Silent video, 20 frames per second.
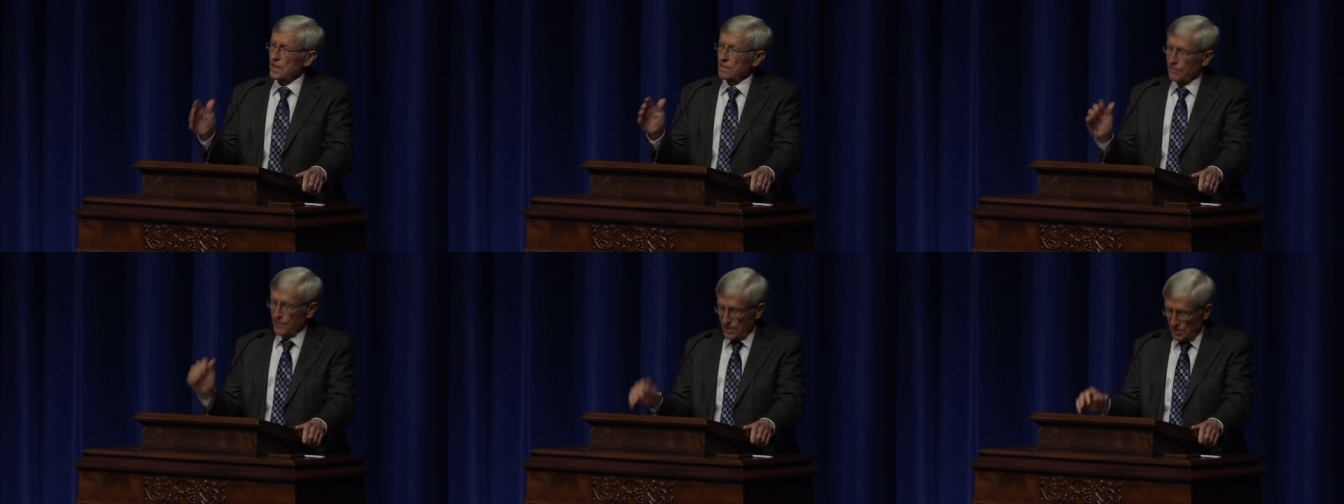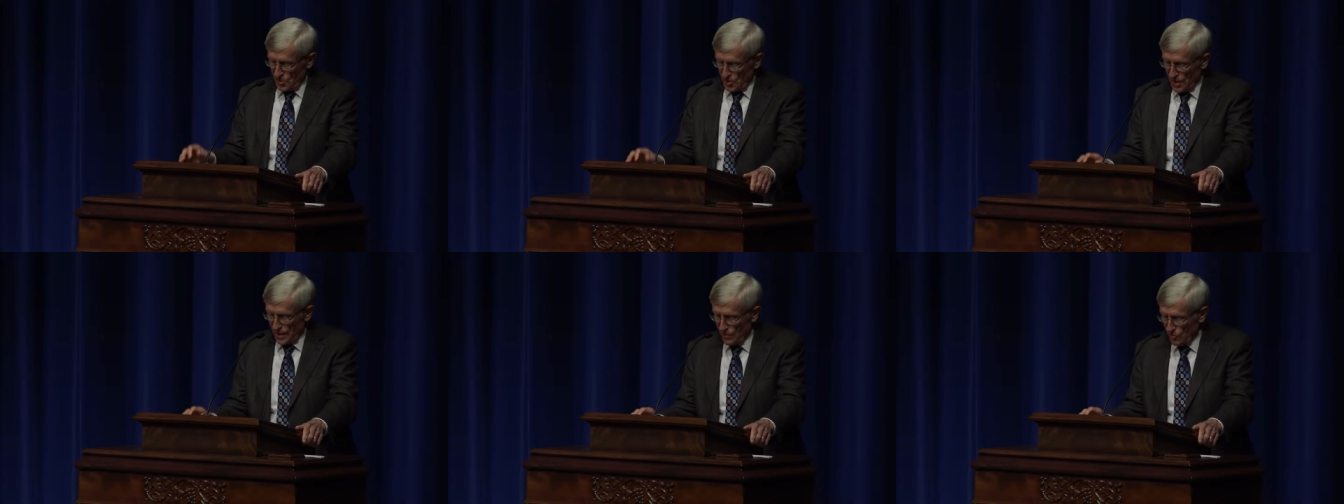
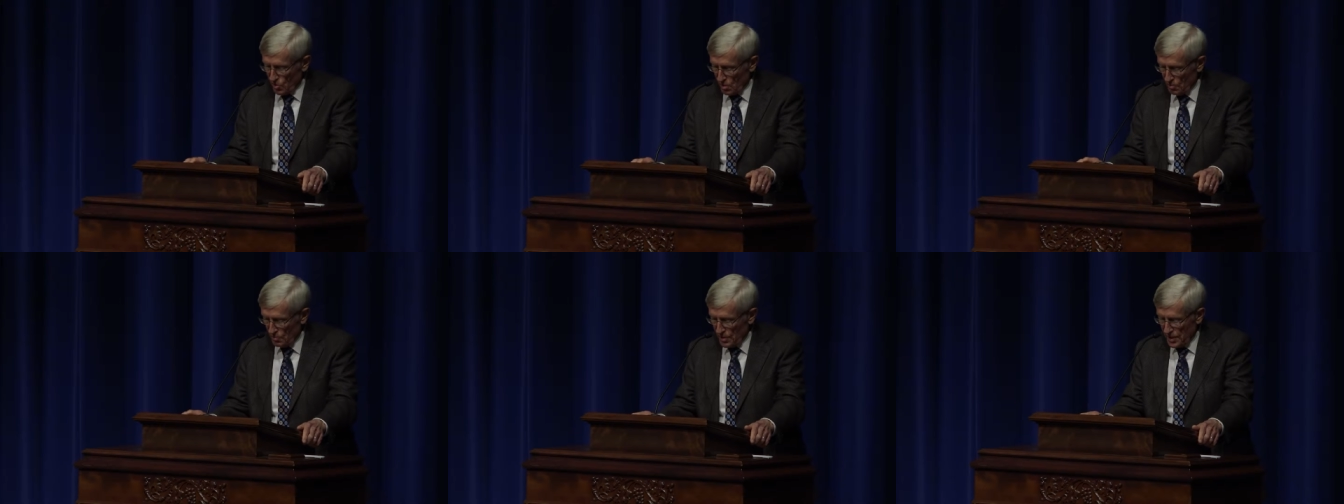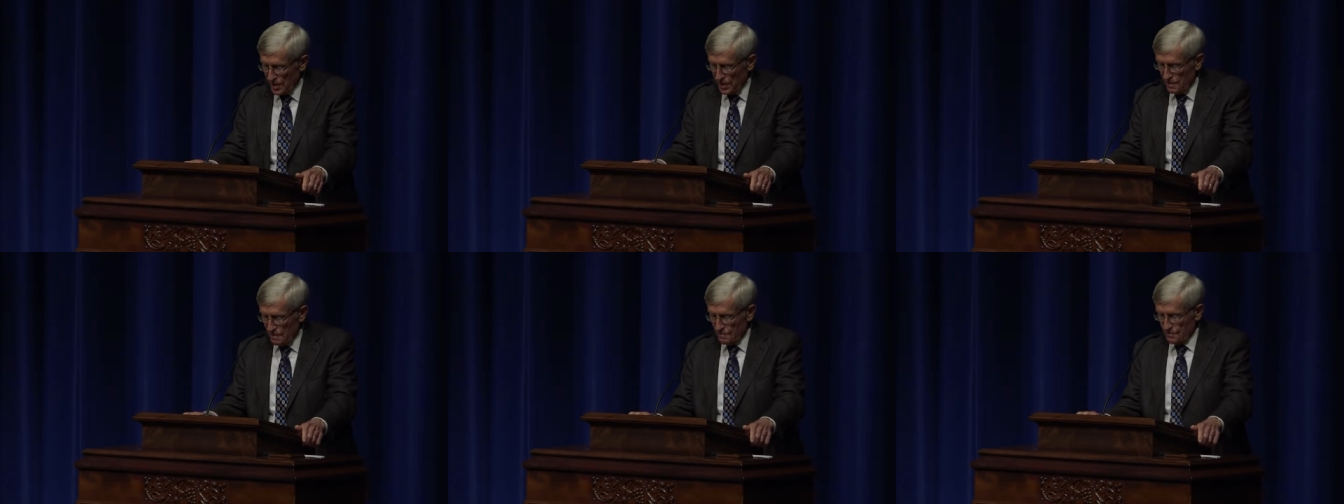eventually will
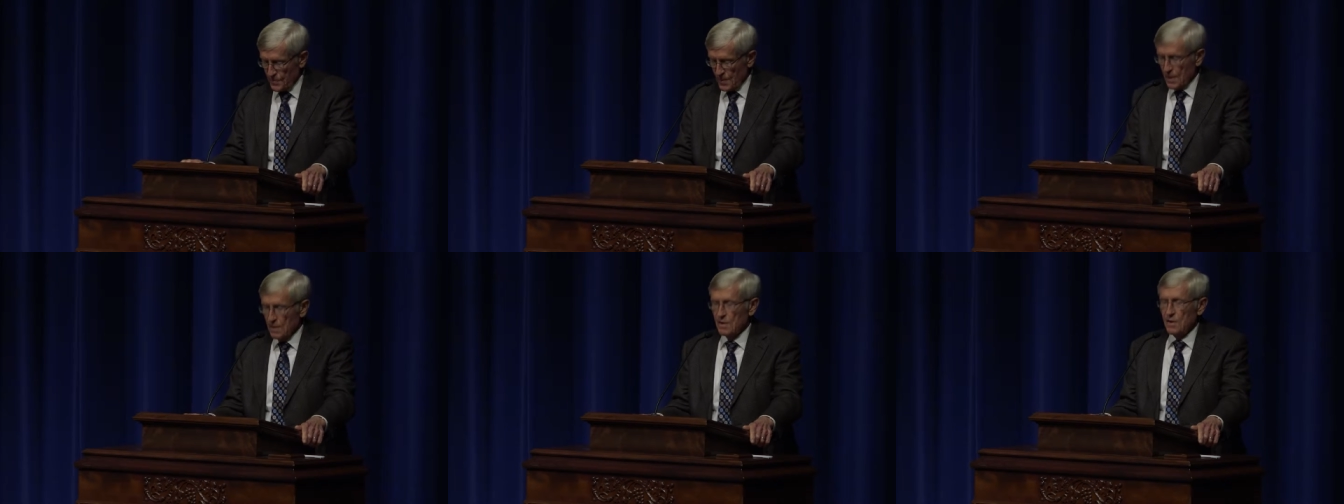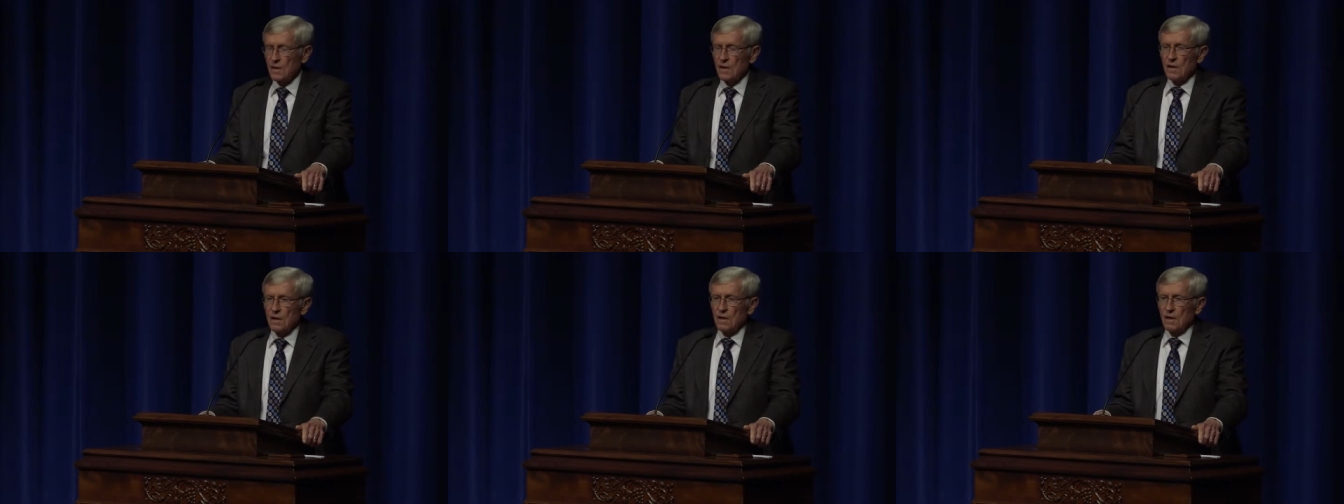be
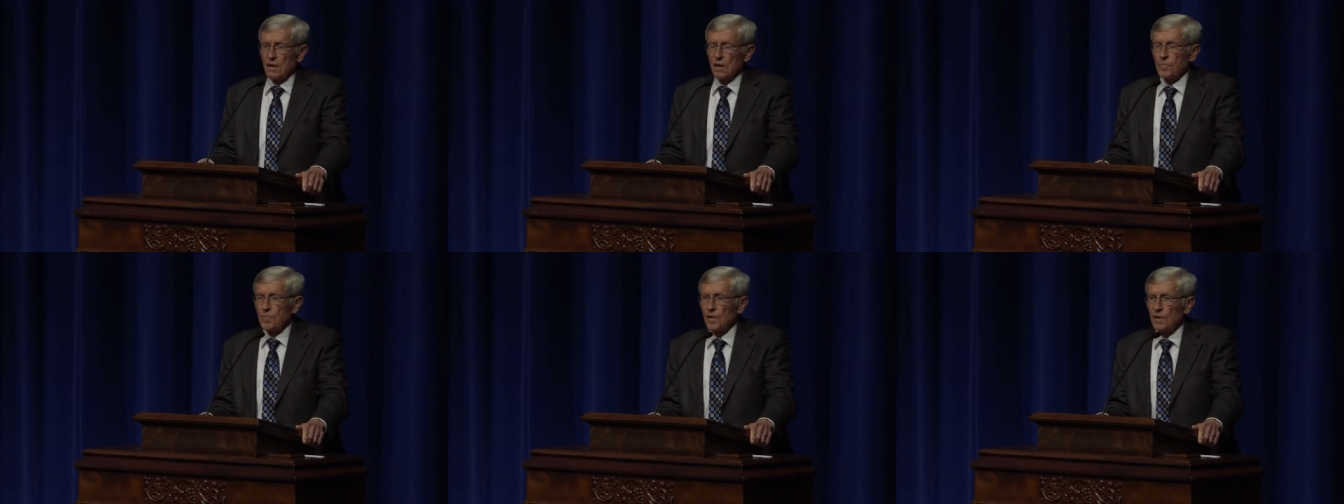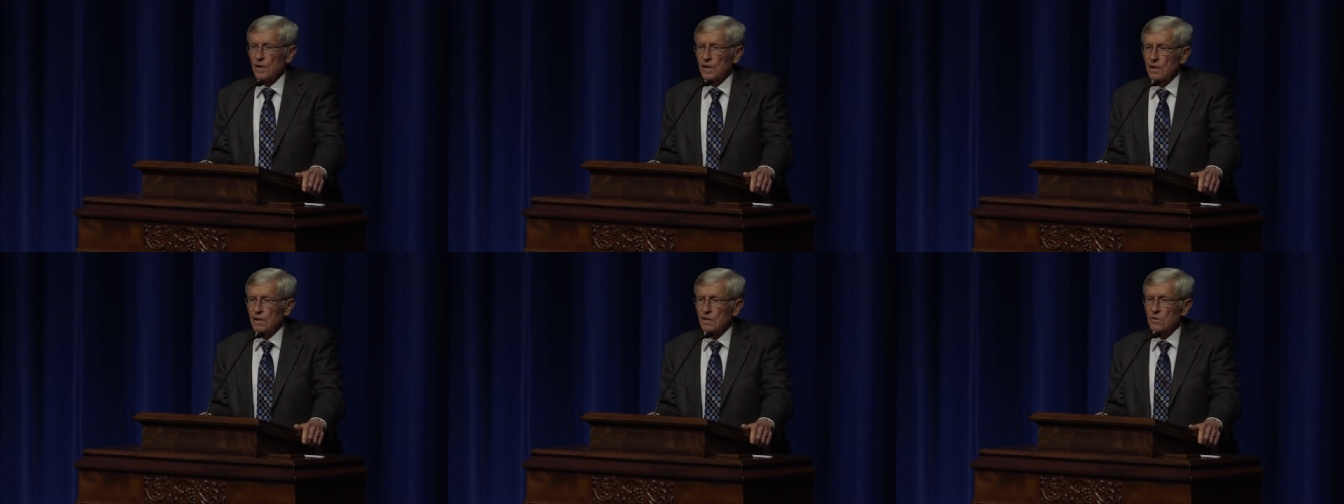a
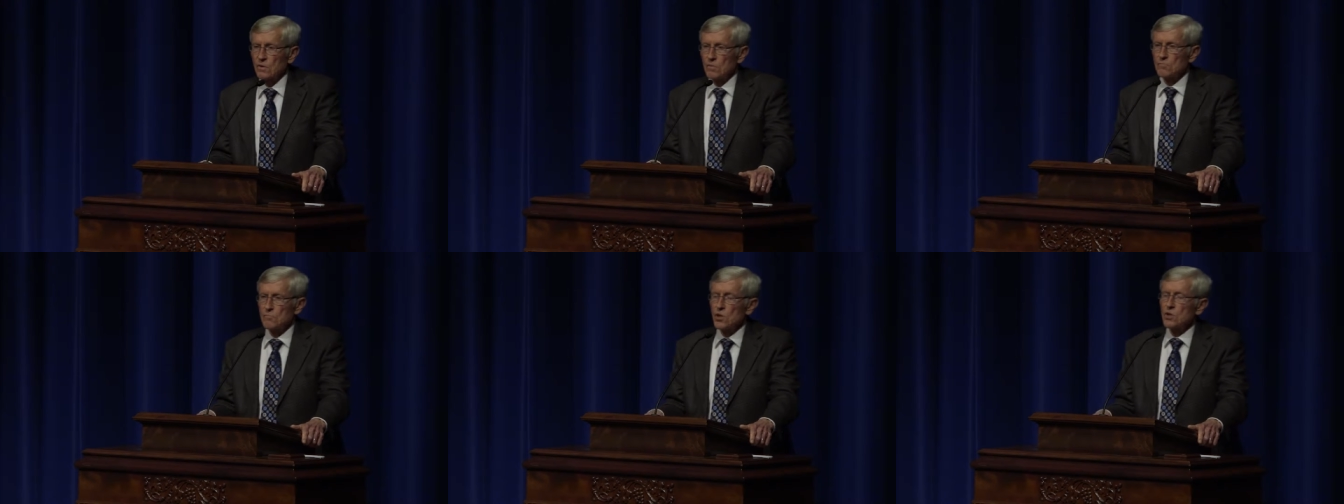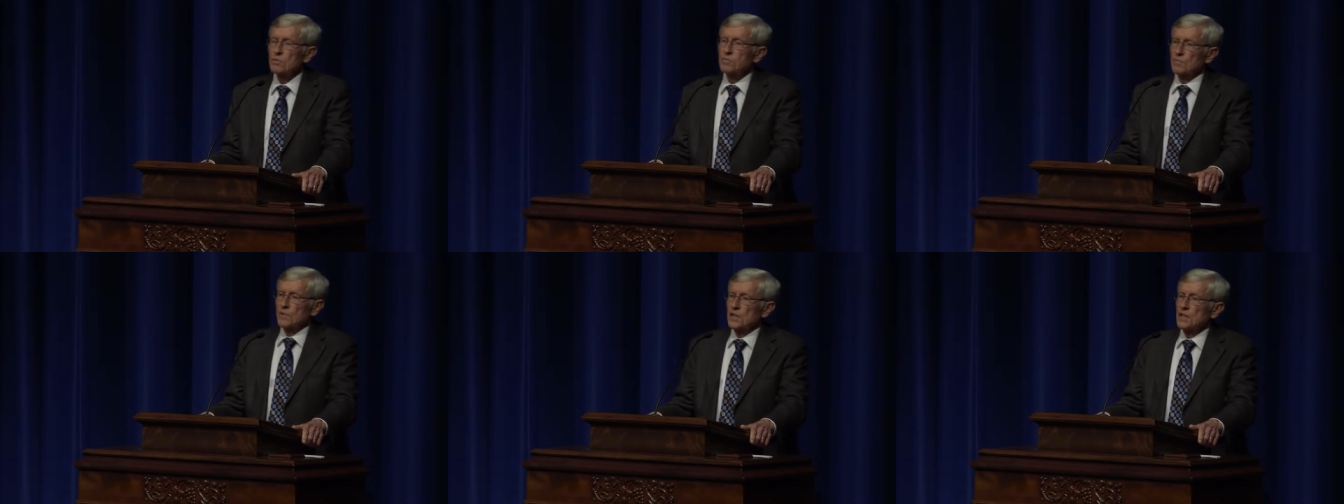political
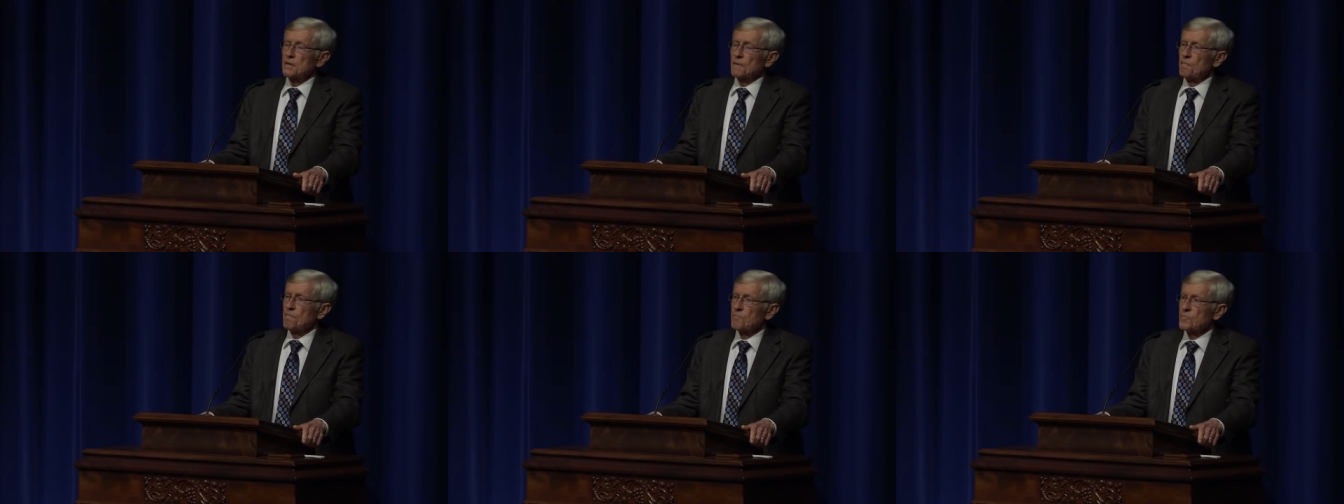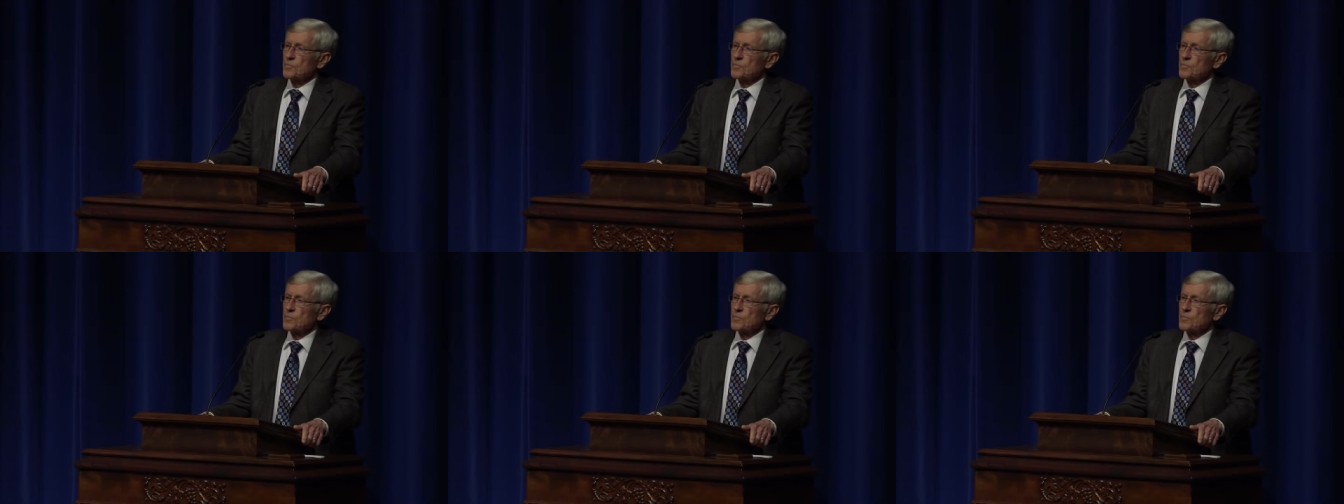movement.